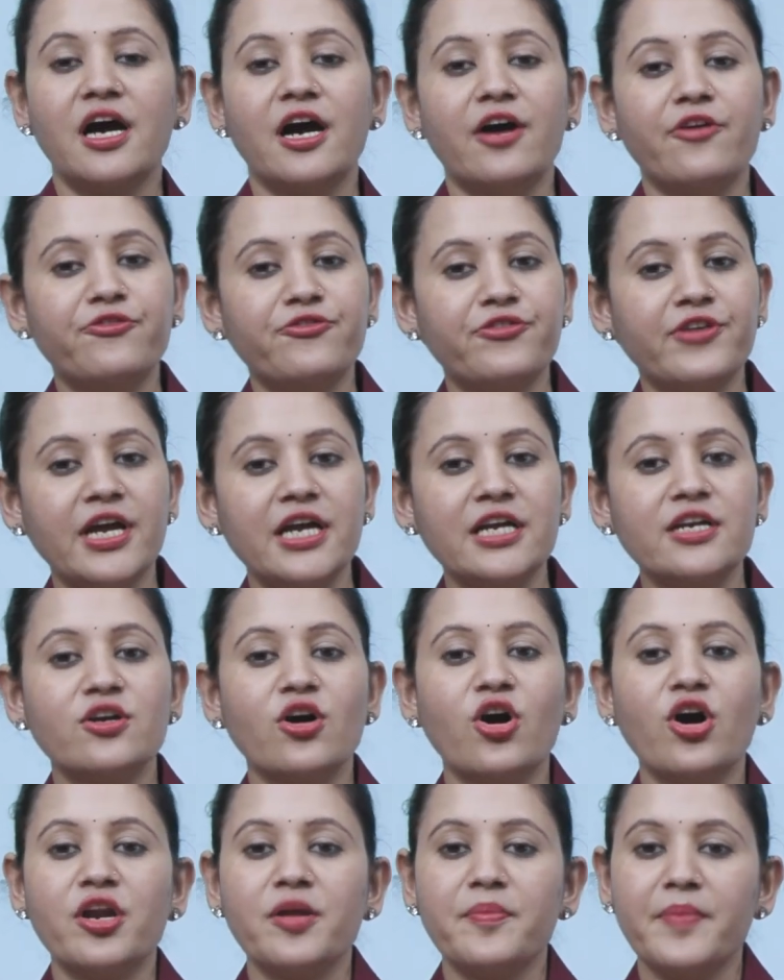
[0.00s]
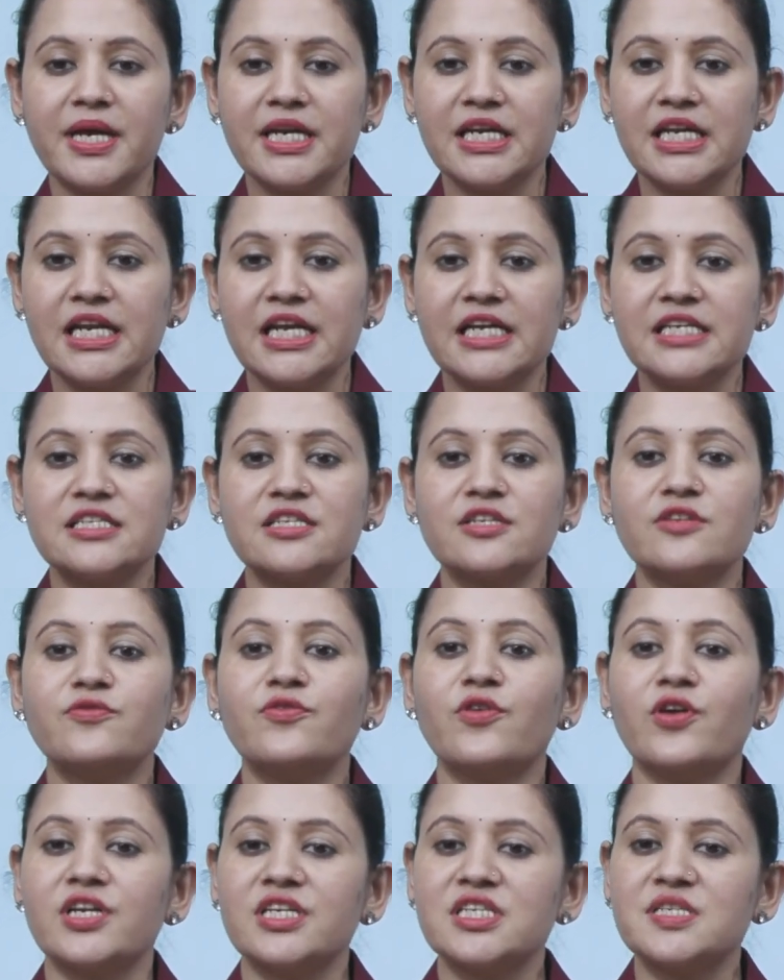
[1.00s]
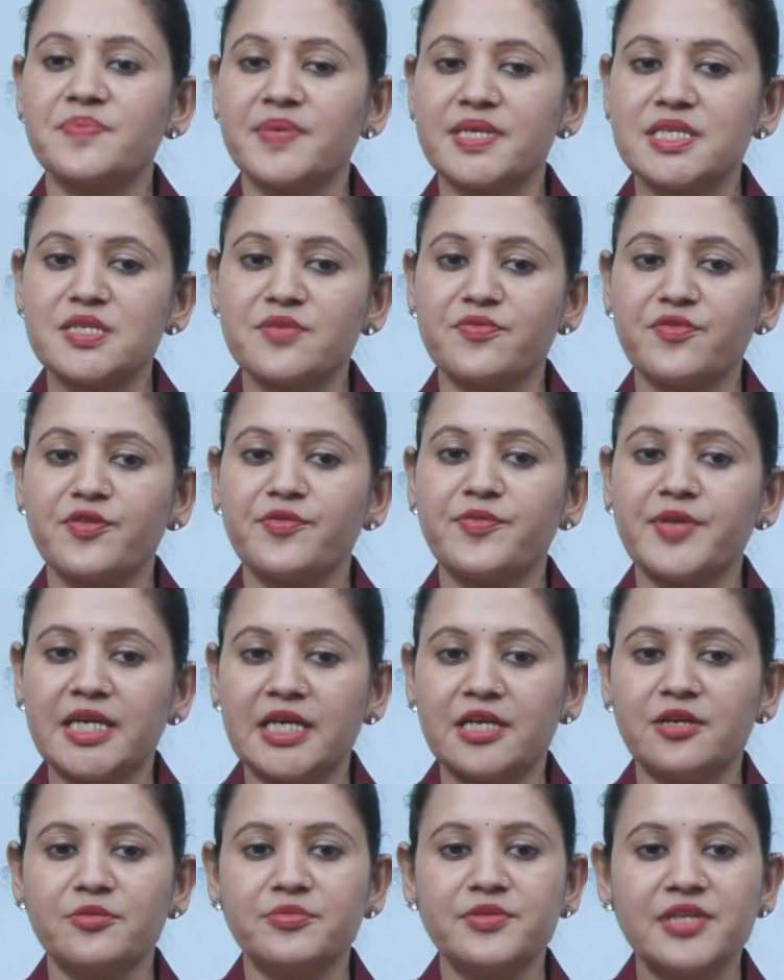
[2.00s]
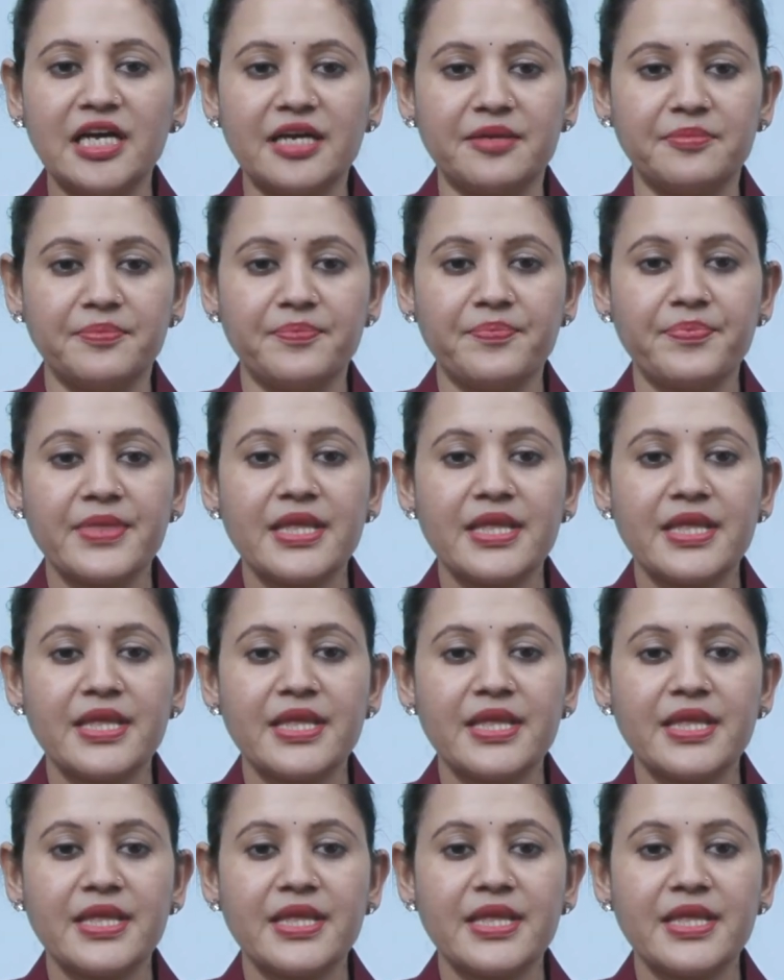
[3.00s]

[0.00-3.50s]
a friend or a money lender for a specific period of time.